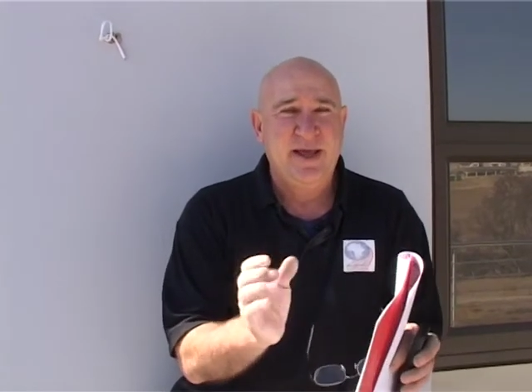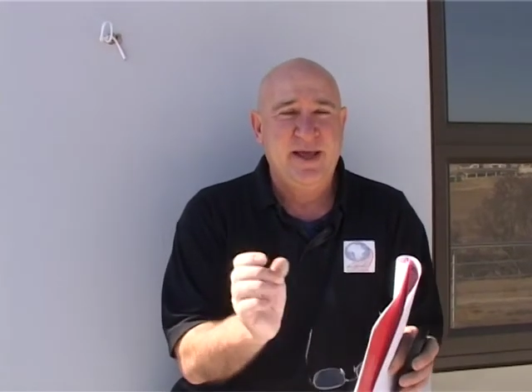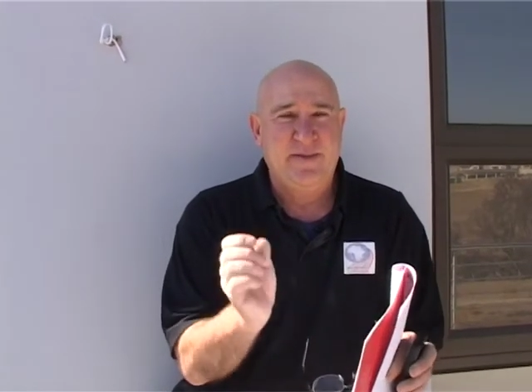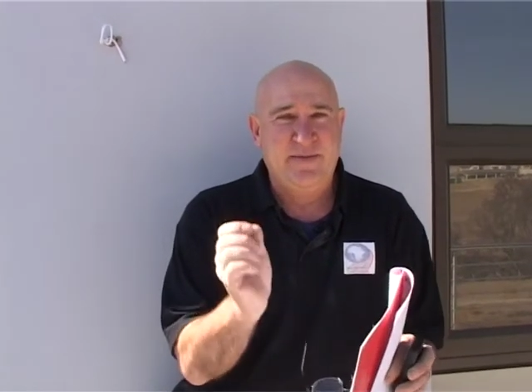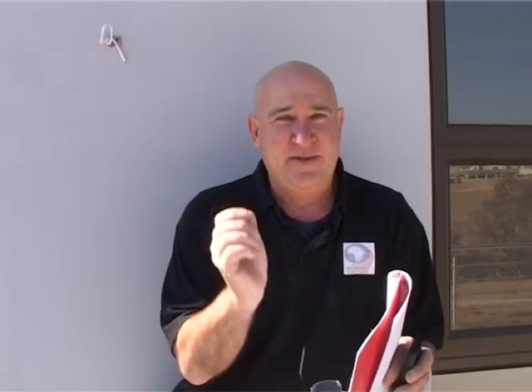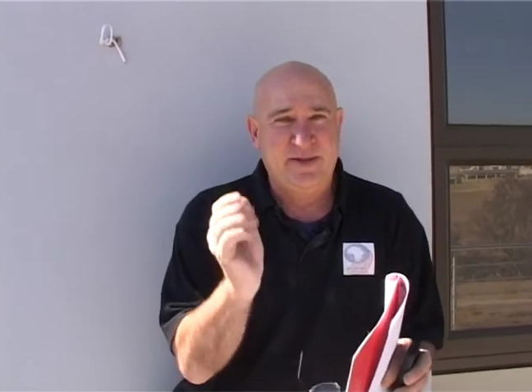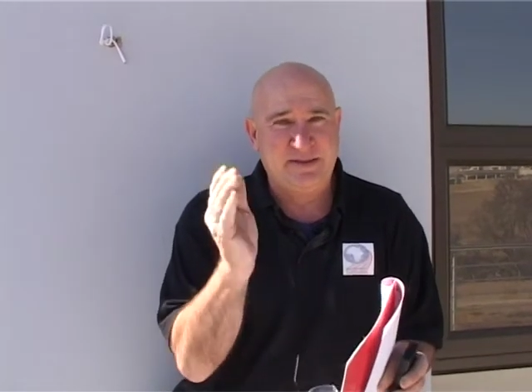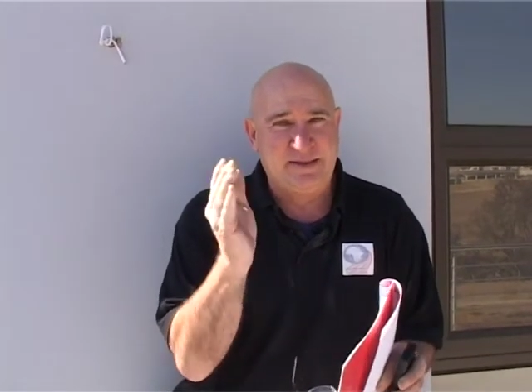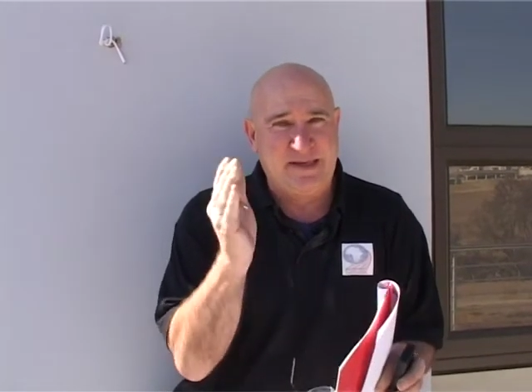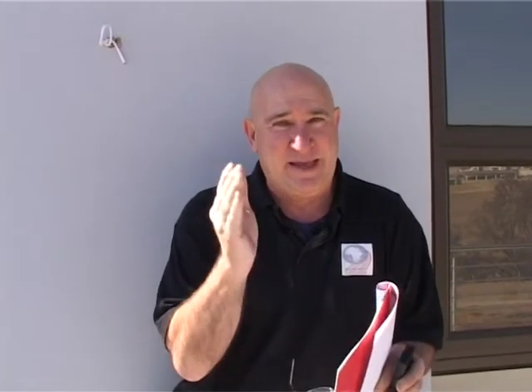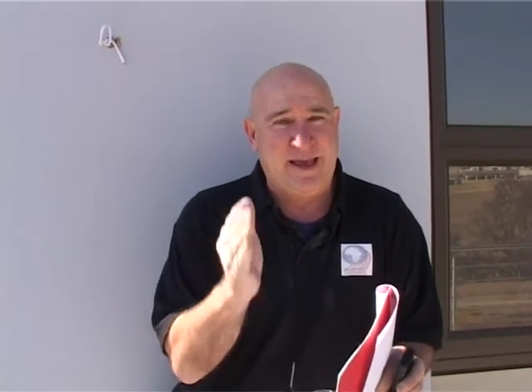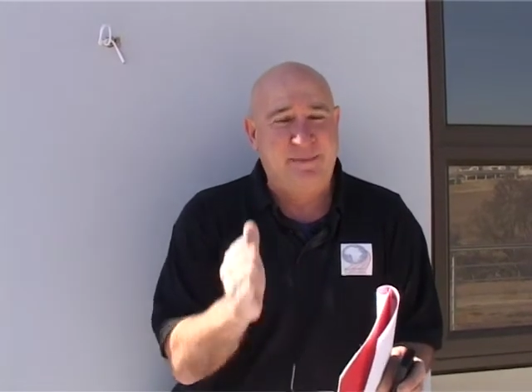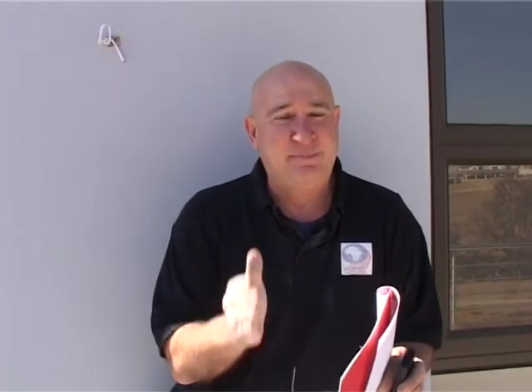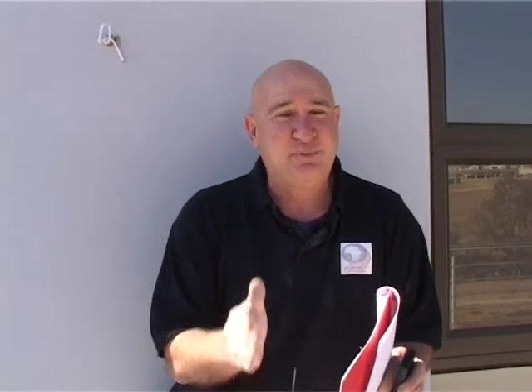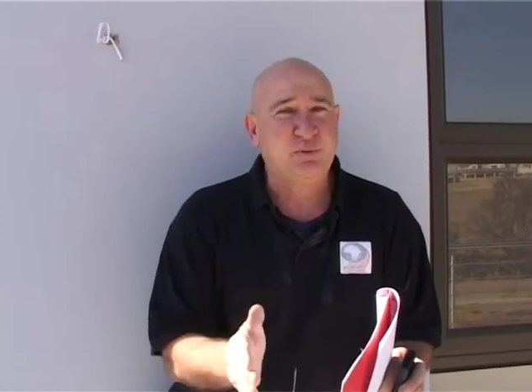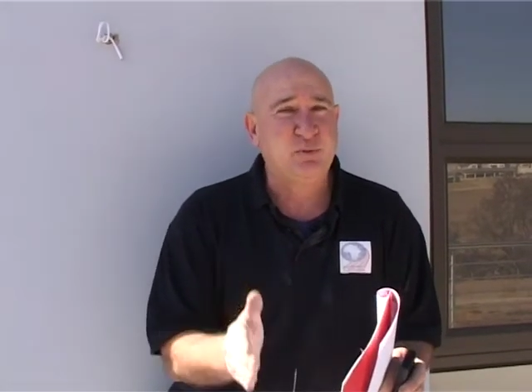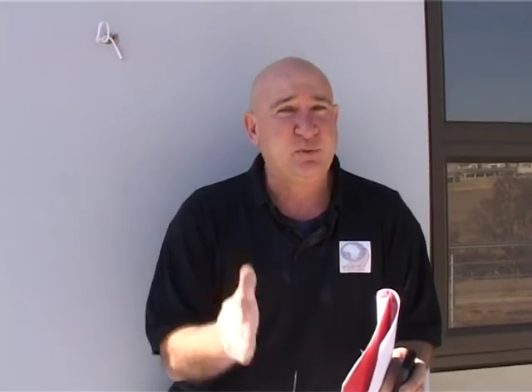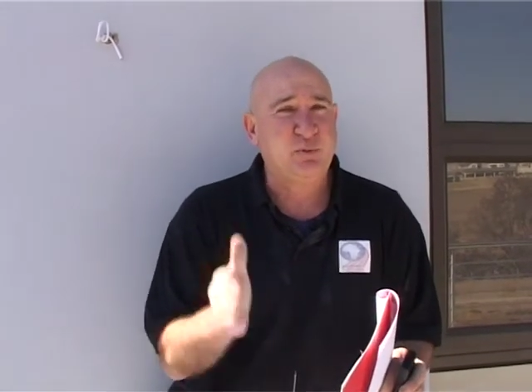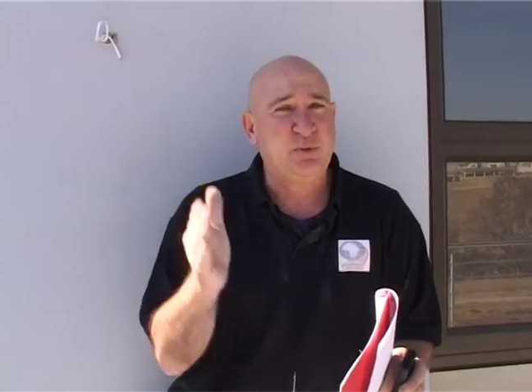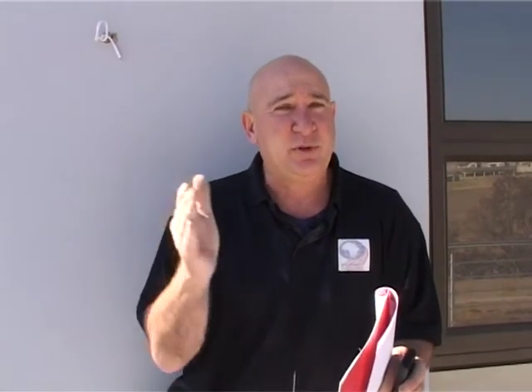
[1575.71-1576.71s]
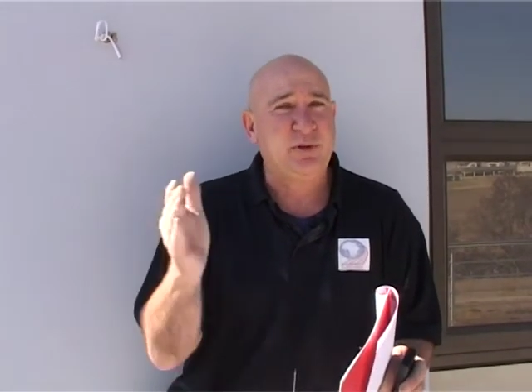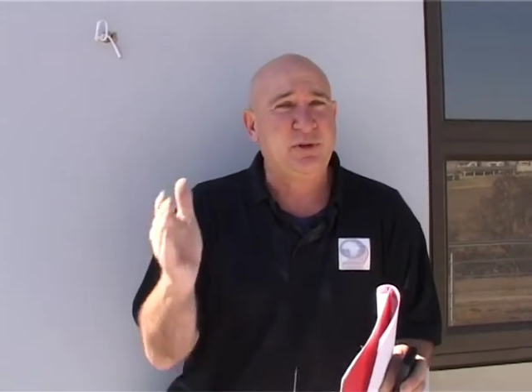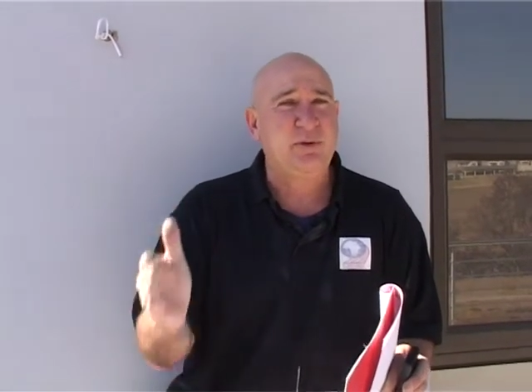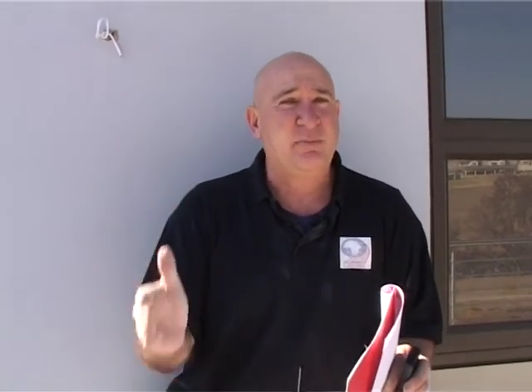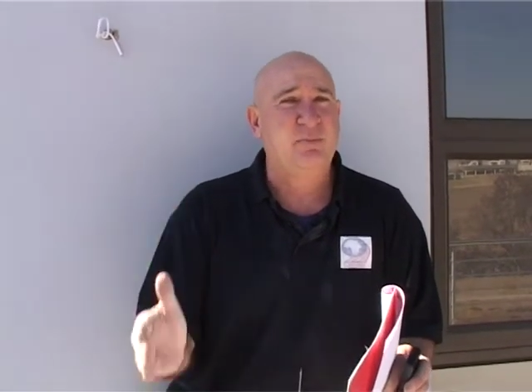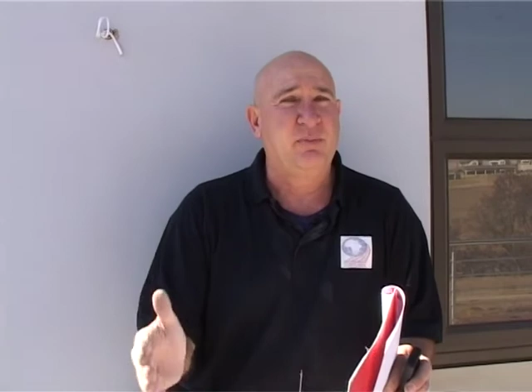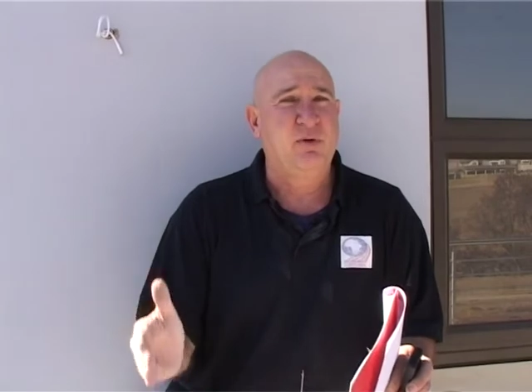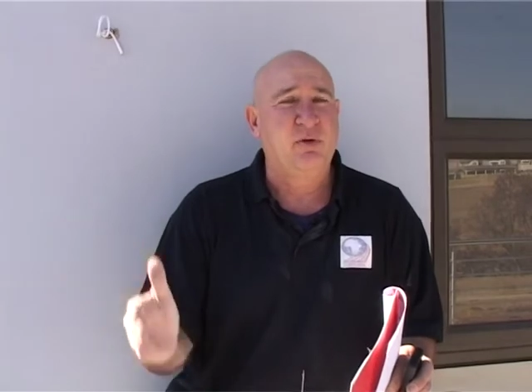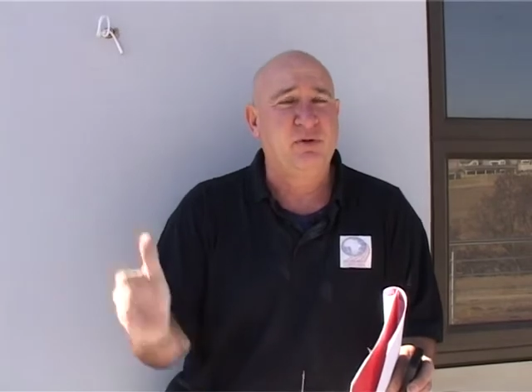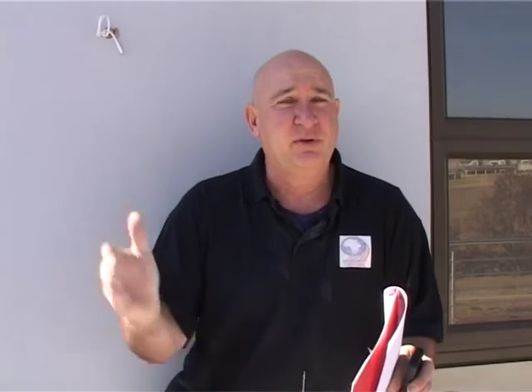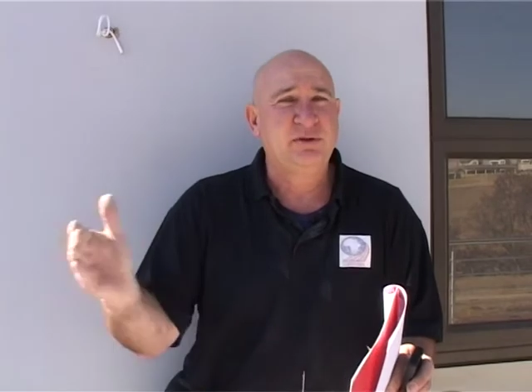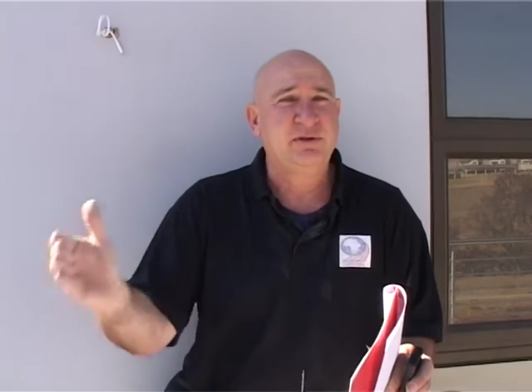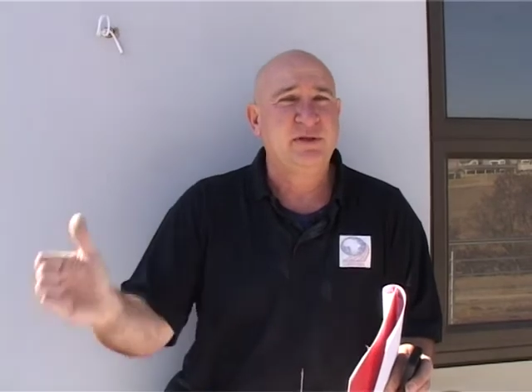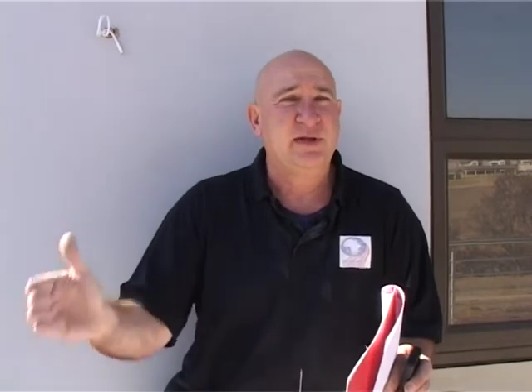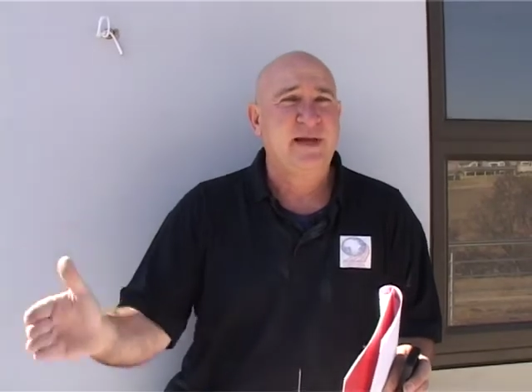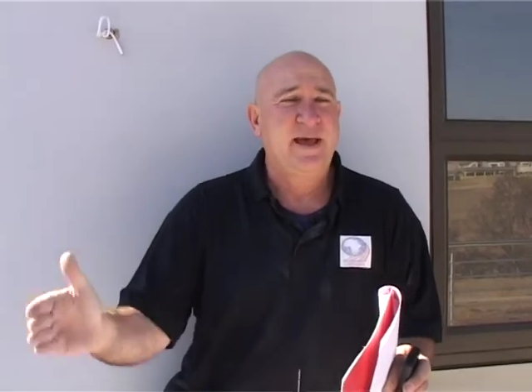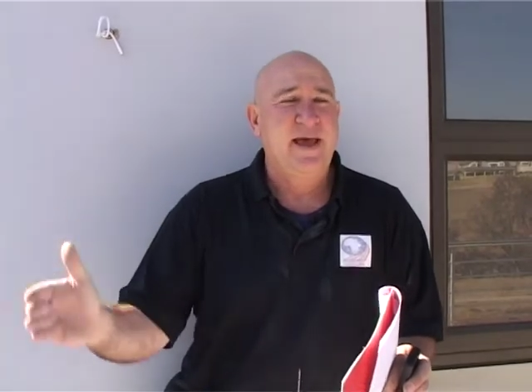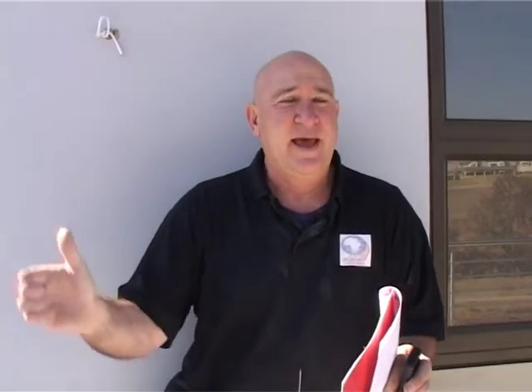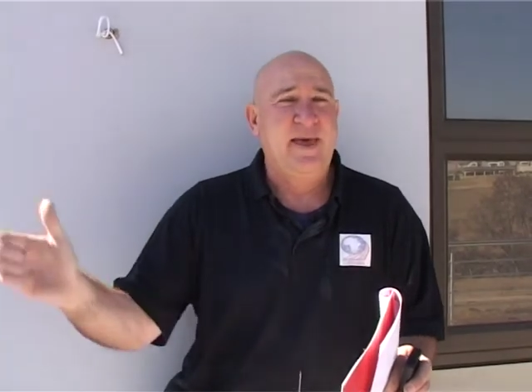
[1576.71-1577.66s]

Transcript: and that's gaps between the boards,